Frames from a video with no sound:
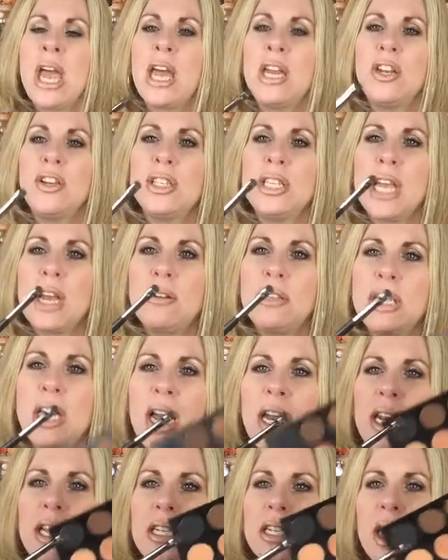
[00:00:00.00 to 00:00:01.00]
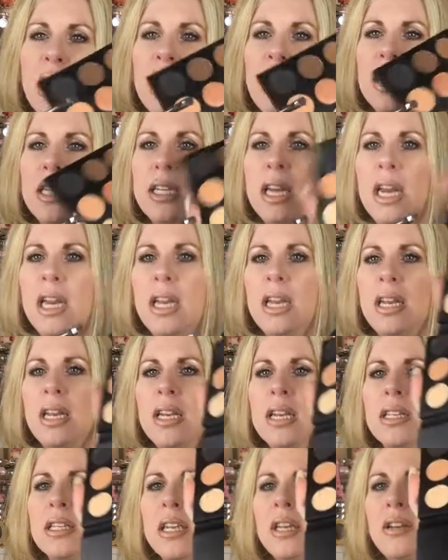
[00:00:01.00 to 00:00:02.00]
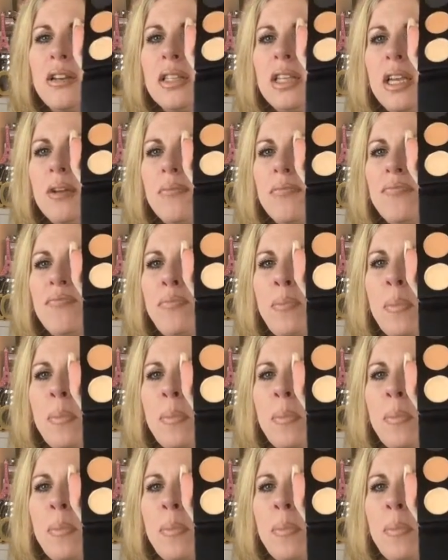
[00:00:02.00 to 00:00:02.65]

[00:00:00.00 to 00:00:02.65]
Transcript: And you see how tiny, tiny, tiny it is? Can you see it?